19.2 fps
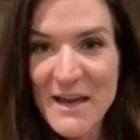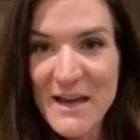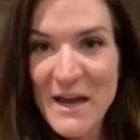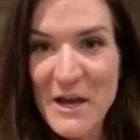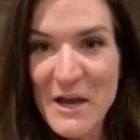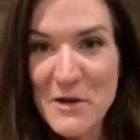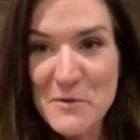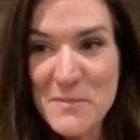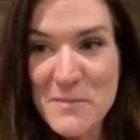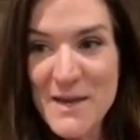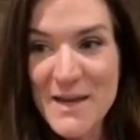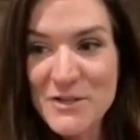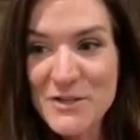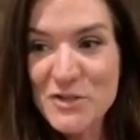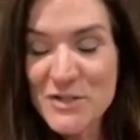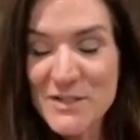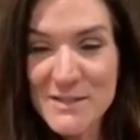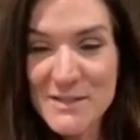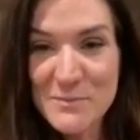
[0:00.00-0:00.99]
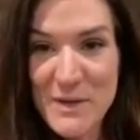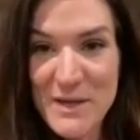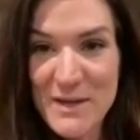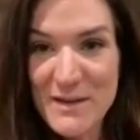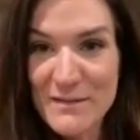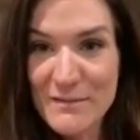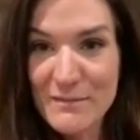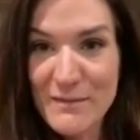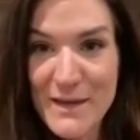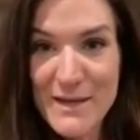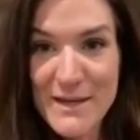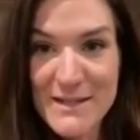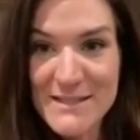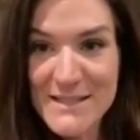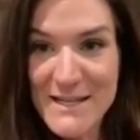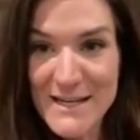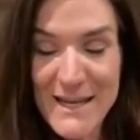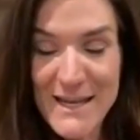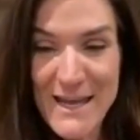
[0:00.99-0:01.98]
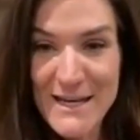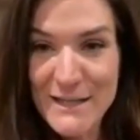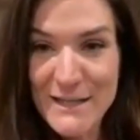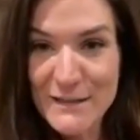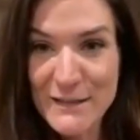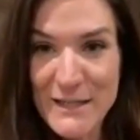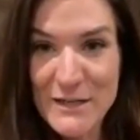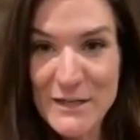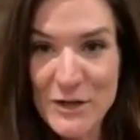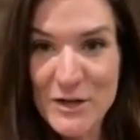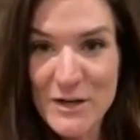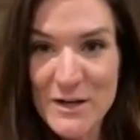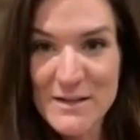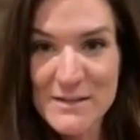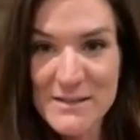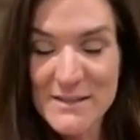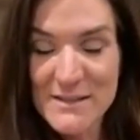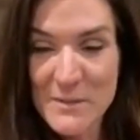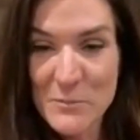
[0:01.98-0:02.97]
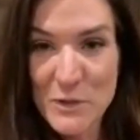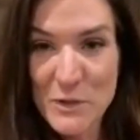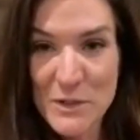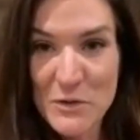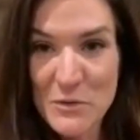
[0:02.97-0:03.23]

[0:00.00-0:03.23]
and just being like a dedicated leader and someone